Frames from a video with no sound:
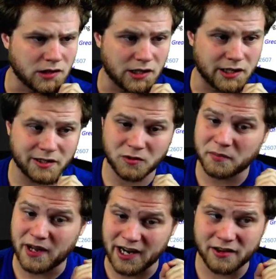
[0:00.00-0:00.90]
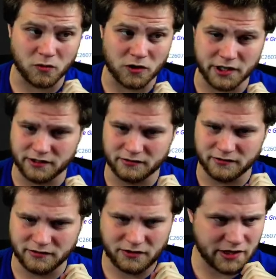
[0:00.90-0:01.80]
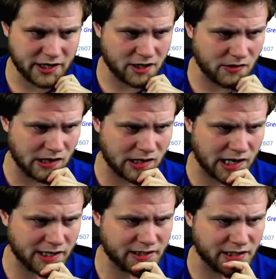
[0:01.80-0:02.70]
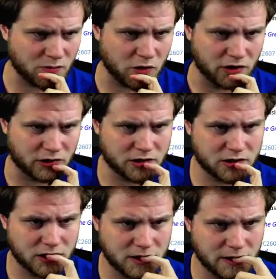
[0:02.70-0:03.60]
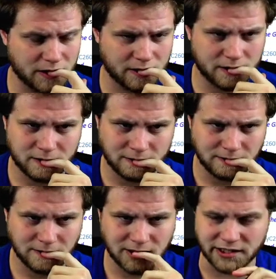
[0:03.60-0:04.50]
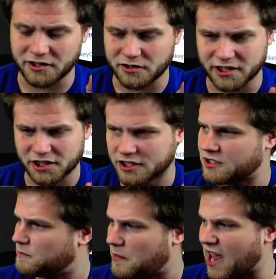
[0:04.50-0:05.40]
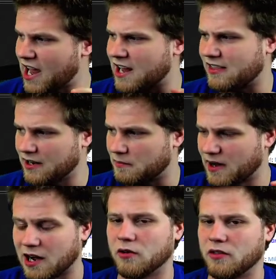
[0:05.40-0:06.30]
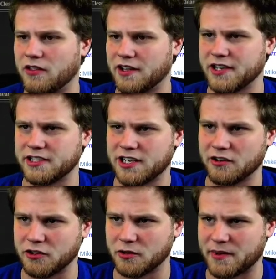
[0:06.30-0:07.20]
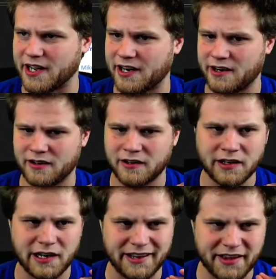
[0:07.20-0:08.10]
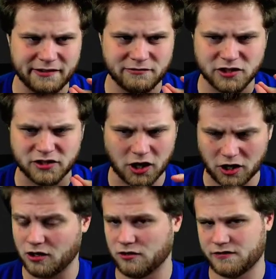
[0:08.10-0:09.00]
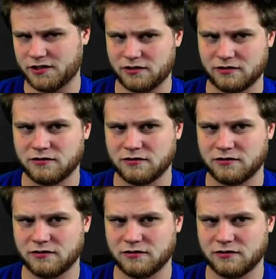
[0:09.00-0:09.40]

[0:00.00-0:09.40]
I will pay the 1. Do they know how Condescend works? That you can just pay the amount that they tell you to pay, and then it resolves.